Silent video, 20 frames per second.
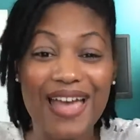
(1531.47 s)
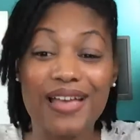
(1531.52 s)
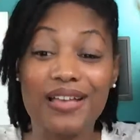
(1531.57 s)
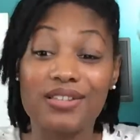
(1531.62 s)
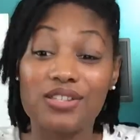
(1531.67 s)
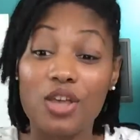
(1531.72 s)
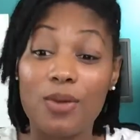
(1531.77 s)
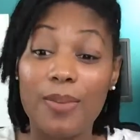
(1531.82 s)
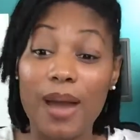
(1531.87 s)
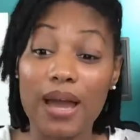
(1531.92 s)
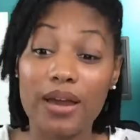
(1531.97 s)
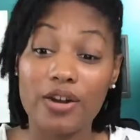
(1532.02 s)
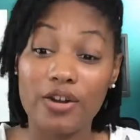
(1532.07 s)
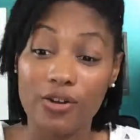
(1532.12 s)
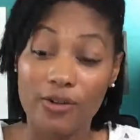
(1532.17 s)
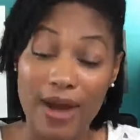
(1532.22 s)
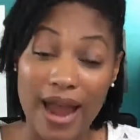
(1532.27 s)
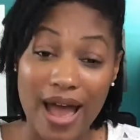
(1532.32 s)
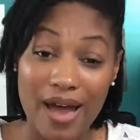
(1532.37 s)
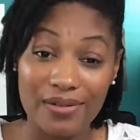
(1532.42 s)
So my
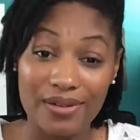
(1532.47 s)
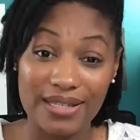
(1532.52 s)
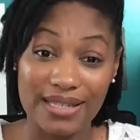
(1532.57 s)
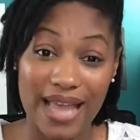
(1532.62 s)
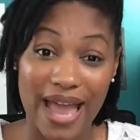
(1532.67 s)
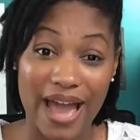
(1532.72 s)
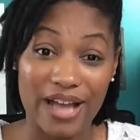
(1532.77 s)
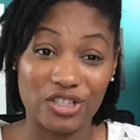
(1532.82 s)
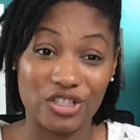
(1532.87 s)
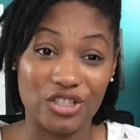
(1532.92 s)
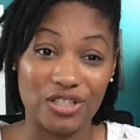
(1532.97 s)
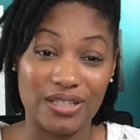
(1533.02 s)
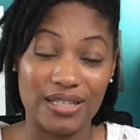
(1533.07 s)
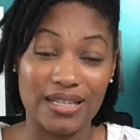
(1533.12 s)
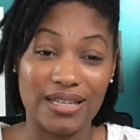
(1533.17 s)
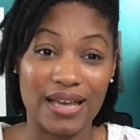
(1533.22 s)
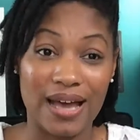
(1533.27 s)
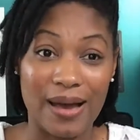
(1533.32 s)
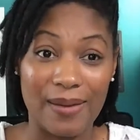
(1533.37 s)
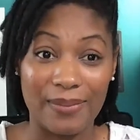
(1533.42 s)
crown is actually
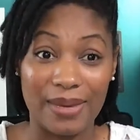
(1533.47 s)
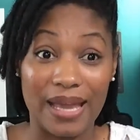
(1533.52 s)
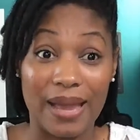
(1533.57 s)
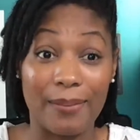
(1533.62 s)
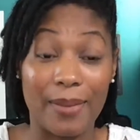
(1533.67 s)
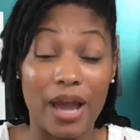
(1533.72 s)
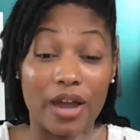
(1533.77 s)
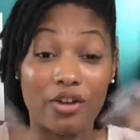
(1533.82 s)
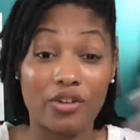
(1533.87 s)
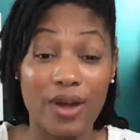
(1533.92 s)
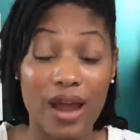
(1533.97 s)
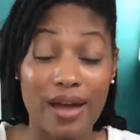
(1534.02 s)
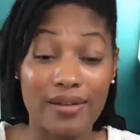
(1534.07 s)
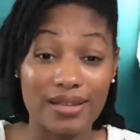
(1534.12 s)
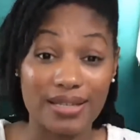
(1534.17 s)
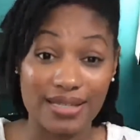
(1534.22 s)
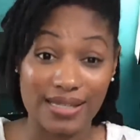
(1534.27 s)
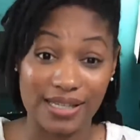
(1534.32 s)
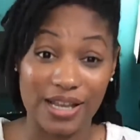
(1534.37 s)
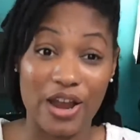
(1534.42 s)
coming, and my
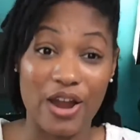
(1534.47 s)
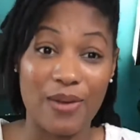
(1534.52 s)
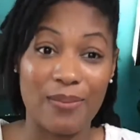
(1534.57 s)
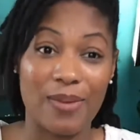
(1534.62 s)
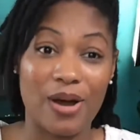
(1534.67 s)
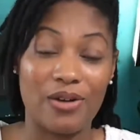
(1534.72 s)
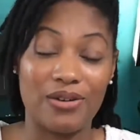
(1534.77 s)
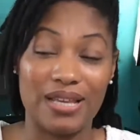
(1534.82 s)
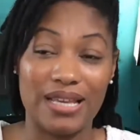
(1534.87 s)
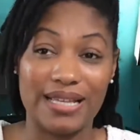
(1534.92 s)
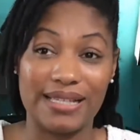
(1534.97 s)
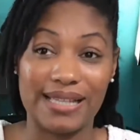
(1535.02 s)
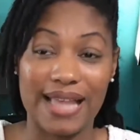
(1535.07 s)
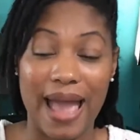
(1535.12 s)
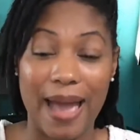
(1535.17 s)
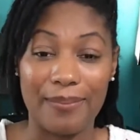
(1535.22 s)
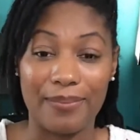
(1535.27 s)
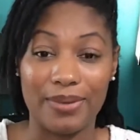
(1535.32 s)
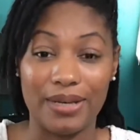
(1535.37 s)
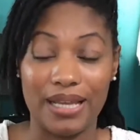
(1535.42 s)
crowning ceremony is
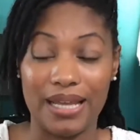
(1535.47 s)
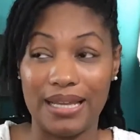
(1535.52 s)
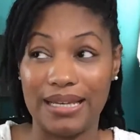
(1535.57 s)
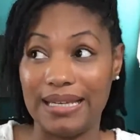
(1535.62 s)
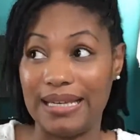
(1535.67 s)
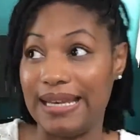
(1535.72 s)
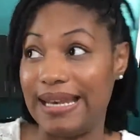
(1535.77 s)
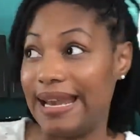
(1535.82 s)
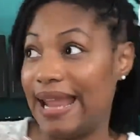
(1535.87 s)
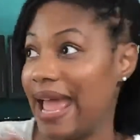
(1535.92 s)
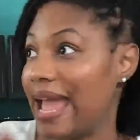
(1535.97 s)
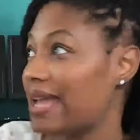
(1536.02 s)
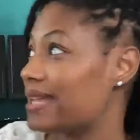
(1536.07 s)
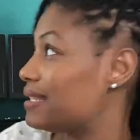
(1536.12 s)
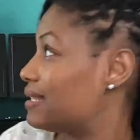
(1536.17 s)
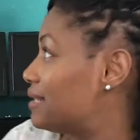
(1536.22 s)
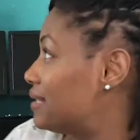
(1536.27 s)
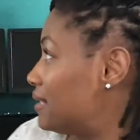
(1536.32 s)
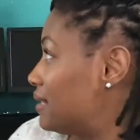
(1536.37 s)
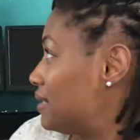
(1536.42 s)
happening
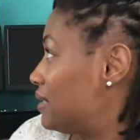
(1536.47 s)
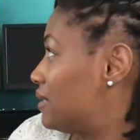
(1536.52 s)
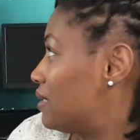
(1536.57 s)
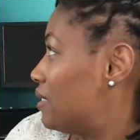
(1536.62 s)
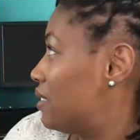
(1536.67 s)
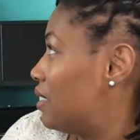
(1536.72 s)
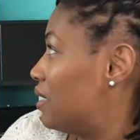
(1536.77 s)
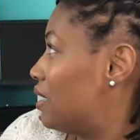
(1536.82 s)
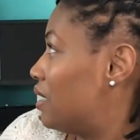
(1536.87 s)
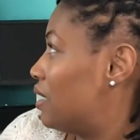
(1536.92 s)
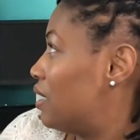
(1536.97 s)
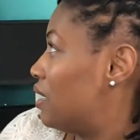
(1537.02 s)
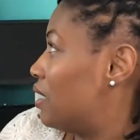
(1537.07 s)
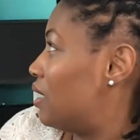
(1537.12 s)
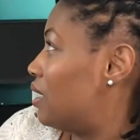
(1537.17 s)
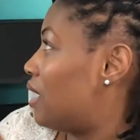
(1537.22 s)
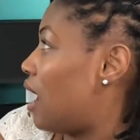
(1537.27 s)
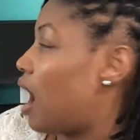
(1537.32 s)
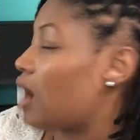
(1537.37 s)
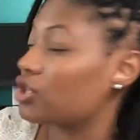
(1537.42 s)
next
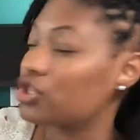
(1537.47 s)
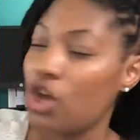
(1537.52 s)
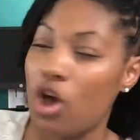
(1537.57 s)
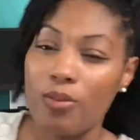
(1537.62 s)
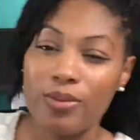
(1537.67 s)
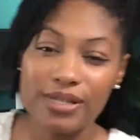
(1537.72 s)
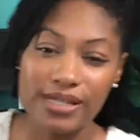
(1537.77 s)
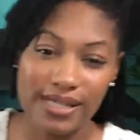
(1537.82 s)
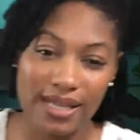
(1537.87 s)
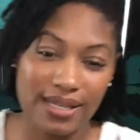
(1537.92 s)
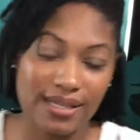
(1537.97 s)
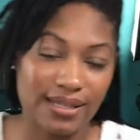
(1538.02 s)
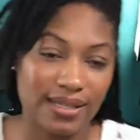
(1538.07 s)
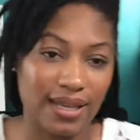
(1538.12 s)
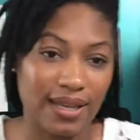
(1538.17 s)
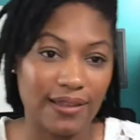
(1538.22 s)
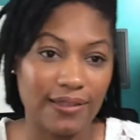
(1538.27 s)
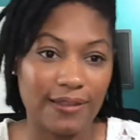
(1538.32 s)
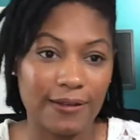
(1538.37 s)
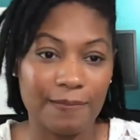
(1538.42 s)
October
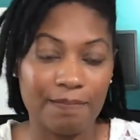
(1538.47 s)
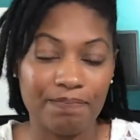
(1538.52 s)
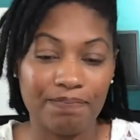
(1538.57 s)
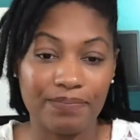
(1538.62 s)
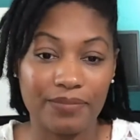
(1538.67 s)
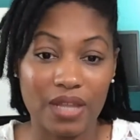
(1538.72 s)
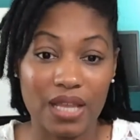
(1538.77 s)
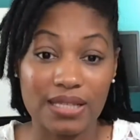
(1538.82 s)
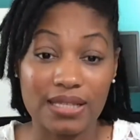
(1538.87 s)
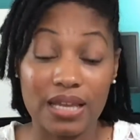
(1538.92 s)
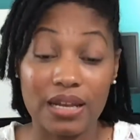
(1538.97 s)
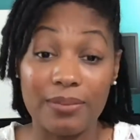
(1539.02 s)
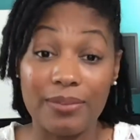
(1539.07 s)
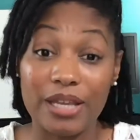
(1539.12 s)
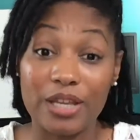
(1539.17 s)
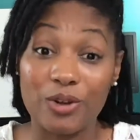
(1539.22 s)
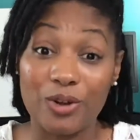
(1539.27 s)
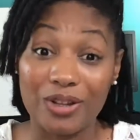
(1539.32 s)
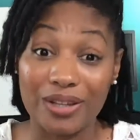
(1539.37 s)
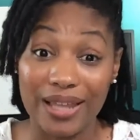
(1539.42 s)
16th. It's going to be
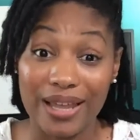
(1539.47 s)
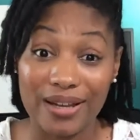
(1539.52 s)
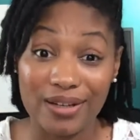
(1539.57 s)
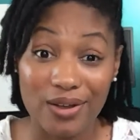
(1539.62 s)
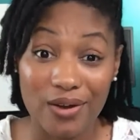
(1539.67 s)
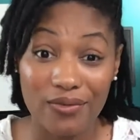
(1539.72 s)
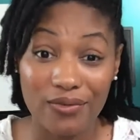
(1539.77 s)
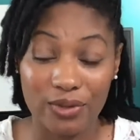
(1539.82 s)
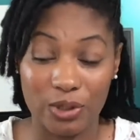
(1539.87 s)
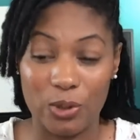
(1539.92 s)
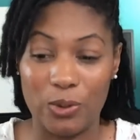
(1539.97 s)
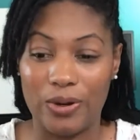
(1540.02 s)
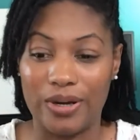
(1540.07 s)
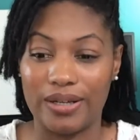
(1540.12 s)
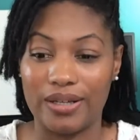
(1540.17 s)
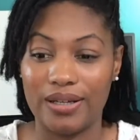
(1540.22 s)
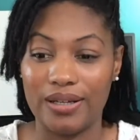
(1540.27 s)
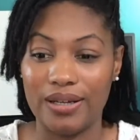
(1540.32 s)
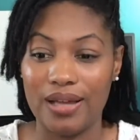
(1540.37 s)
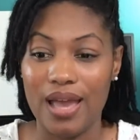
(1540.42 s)
in Orlando,
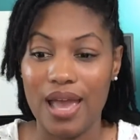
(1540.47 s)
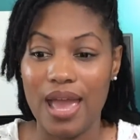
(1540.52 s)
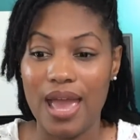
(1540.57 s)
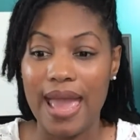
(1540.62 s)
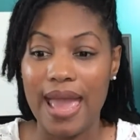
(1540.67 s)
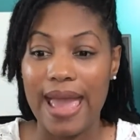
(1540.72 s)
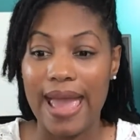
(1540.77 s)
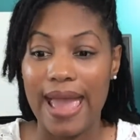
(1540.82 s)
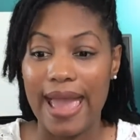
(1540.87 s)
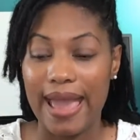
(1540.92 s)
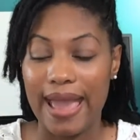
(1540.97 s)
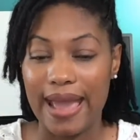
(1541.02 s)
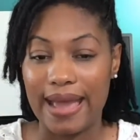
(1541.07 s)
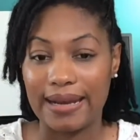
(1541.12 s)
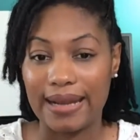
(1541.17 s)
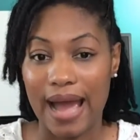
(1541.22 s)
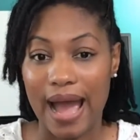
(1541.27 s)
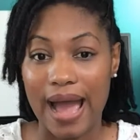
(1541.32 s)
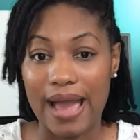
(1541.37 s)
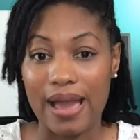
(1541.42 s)
Florida.
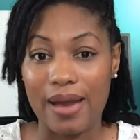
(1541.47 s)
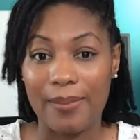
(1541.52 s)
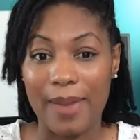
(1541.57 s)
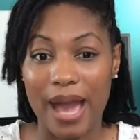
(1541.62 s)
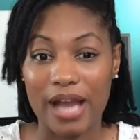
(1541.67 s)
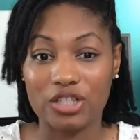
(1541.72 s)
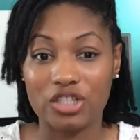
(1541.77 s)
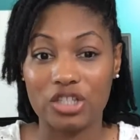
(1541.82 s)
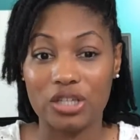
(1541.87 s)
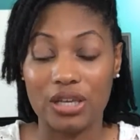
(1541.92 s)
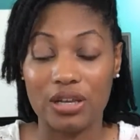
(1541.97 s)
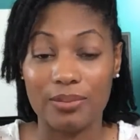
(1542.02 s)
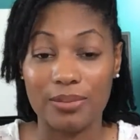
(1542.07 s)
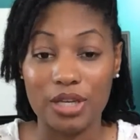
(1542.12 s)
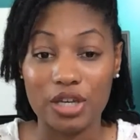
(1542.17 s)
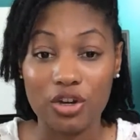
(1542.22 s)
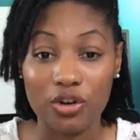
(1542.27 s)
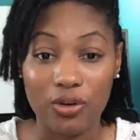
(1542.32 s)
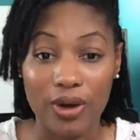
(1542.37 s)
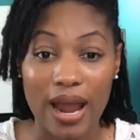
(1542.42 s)
And I am actually going to
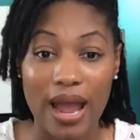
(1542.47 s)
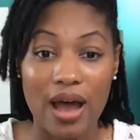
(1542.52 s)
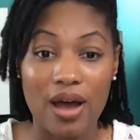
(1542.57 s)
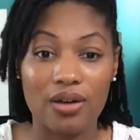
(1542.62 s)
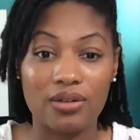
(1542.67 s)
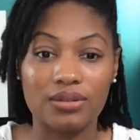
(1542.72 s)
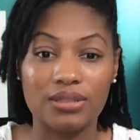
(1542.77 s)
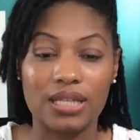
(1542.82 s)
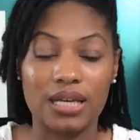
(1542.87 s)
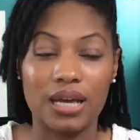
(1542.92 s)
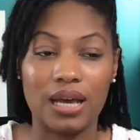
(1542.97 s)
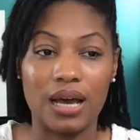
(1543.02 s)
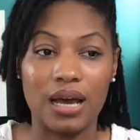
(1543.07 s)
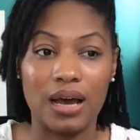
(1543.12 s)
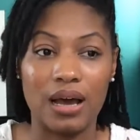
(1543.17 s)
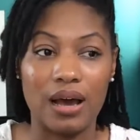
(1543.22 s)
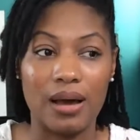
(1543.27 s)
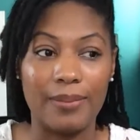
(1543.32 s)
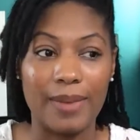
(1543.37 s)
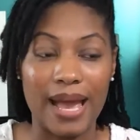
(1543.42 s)
be crowned
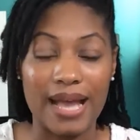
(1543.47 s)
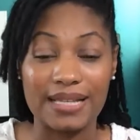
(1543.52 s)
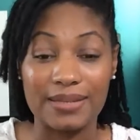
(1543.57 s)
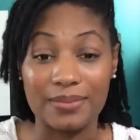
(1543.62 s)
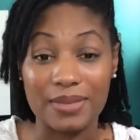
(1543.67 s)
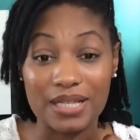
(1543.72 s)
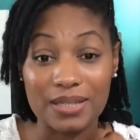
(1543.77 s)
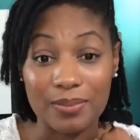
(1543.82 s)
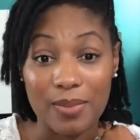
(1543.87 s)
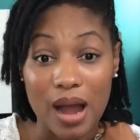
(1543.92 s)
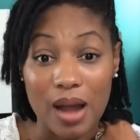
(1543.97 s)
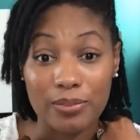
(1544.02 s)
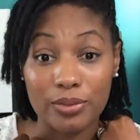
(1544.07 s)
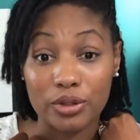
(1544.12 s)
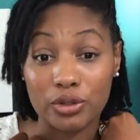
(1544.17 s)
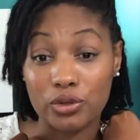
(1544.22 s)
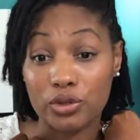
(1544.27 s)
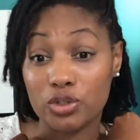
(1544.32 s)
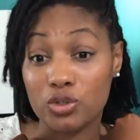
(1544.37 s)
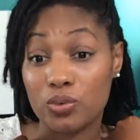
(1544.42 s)
as Miss
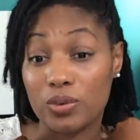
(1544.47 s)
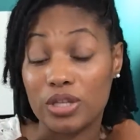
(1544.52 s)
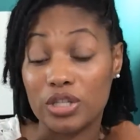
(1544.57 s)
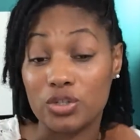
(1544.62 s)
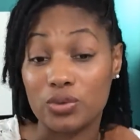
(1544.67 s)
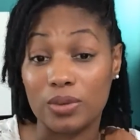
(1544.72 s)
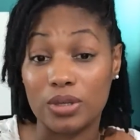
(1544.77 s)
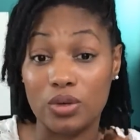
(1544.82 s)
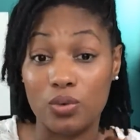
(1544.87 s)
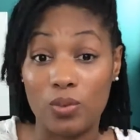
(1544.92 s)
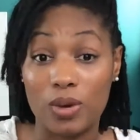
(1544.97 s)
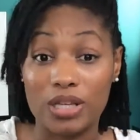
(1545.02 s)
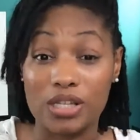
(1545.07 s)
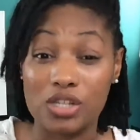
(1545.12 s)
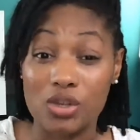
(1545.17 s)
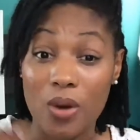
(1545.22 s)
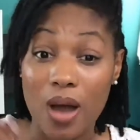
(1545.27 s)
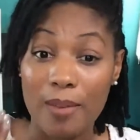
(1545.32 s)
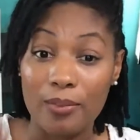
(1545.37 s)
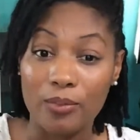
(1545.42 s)
Mompreneur 2021.
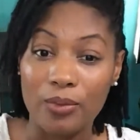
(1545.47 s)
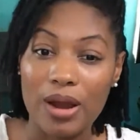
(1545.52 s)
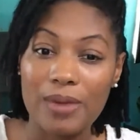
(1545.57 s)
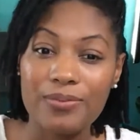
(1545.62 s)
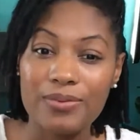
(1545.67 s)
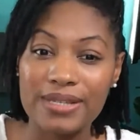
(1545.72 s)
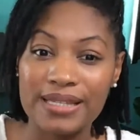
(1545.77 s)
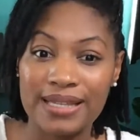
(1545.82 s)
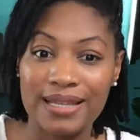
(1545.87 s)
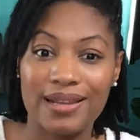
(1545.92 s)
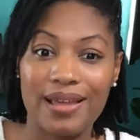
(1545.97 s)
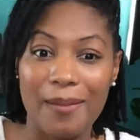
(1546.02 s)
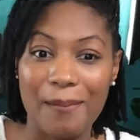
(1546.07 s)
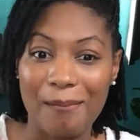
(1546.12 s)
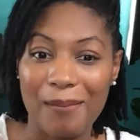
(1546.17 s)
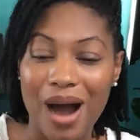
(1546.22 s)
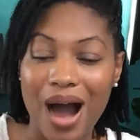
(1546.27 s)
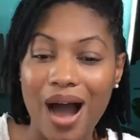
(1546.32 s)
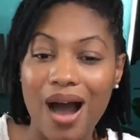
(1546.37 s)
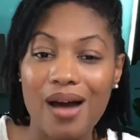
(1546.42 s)
So I'm representing
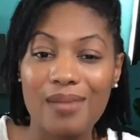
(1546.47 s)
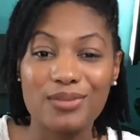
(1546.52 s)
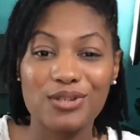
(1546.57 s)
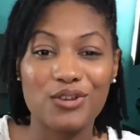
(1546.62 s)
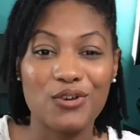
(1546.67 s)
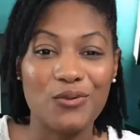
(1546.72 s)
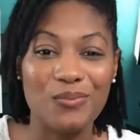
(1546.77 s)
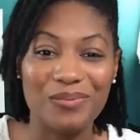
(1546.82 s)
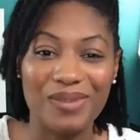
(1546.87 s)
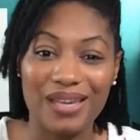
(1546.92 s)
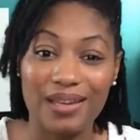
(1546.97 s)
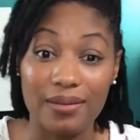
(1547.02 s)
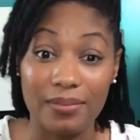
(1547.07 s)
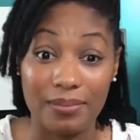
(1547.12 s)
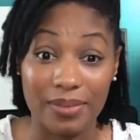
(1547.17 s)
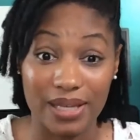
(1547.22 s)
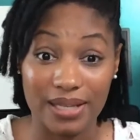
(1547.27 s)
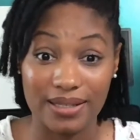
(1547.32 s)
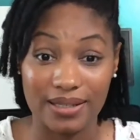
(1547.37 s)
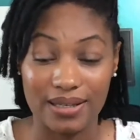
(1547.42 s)
moms who mean
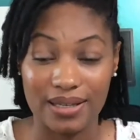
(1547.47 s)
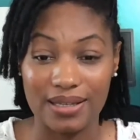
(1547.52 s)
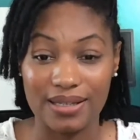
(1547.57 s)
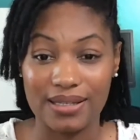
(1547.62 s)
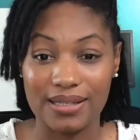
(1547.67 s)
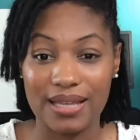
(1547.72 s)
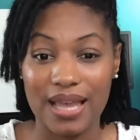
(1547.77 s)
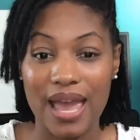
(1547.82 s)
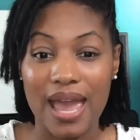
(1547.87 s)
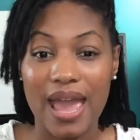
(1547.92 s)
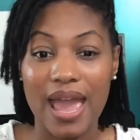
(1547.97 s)
business.